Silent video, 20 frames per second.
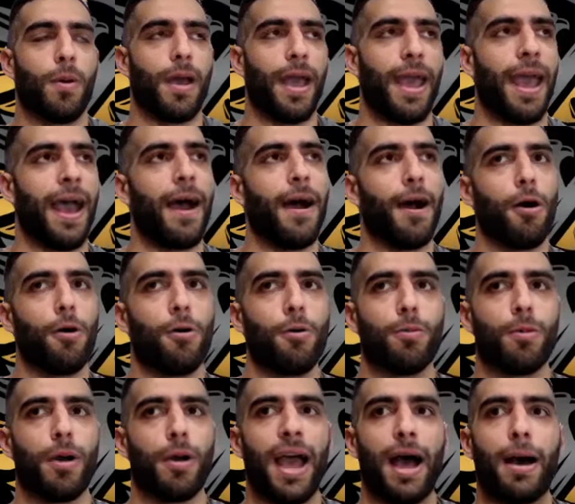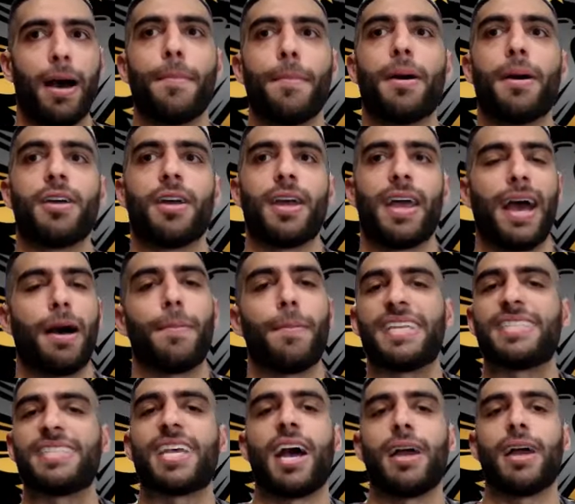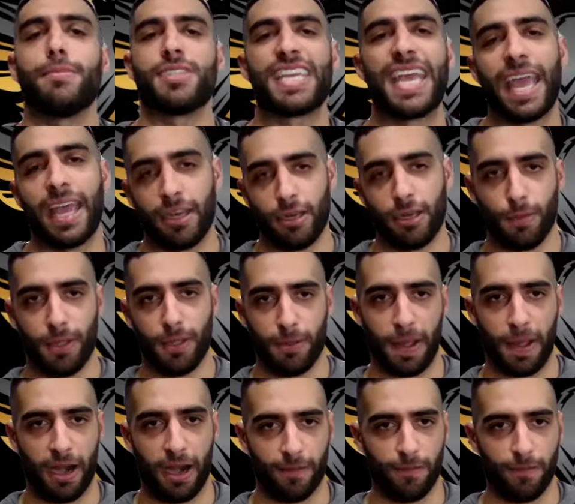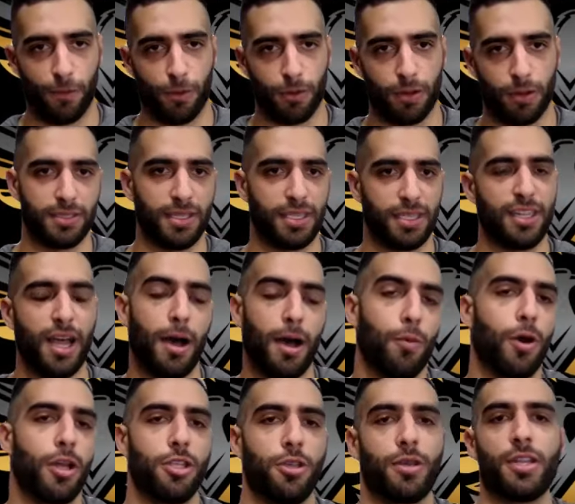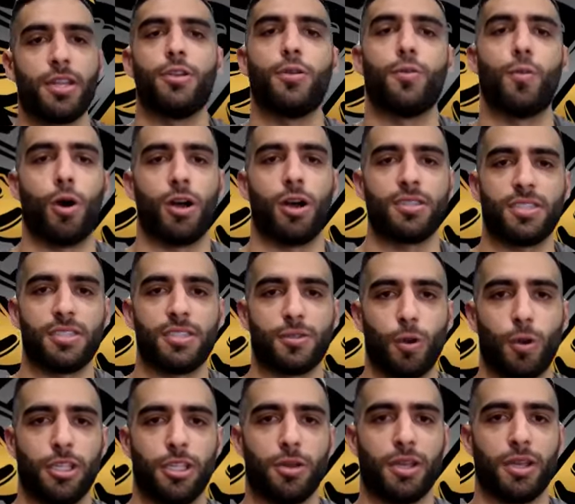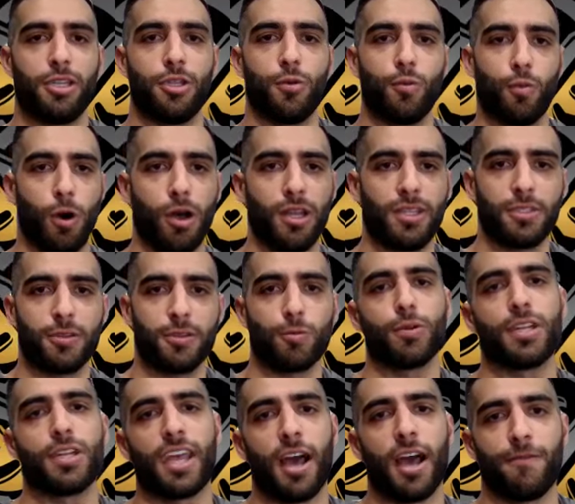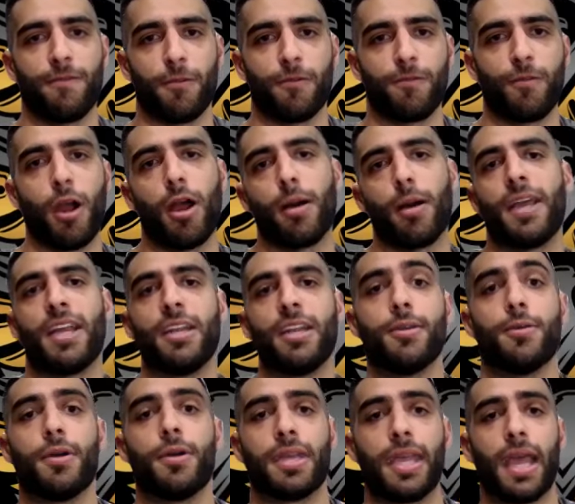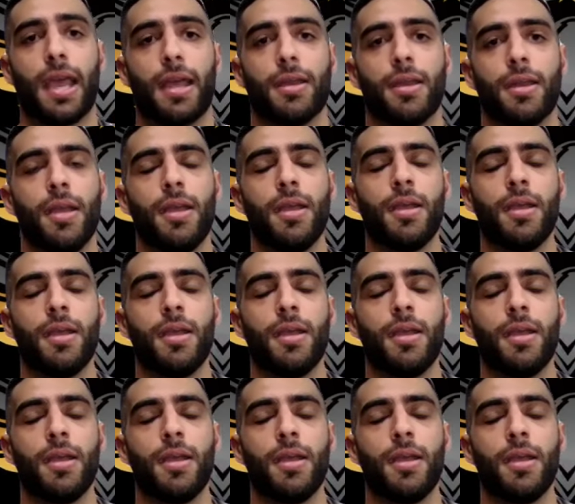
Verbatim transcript: how how much how many times can you be powerful because it's not what you can do once it's what you can do once recover from and do again